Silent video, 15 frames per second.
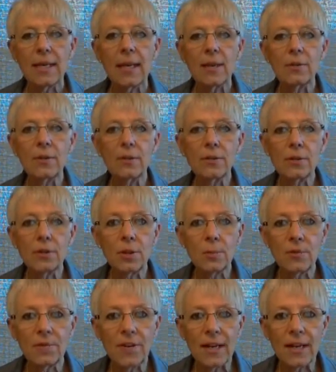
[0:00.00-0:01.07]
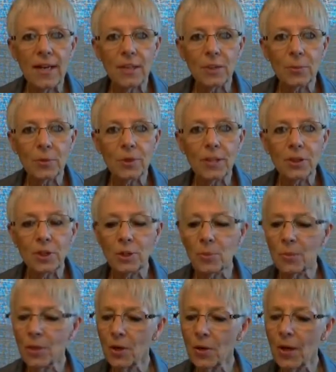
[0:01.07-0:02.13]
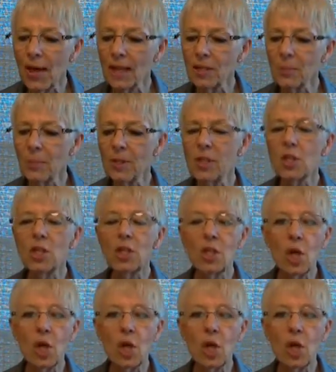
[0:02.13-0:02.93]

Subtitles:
Now, the Consumer Finance Protection Bureau has been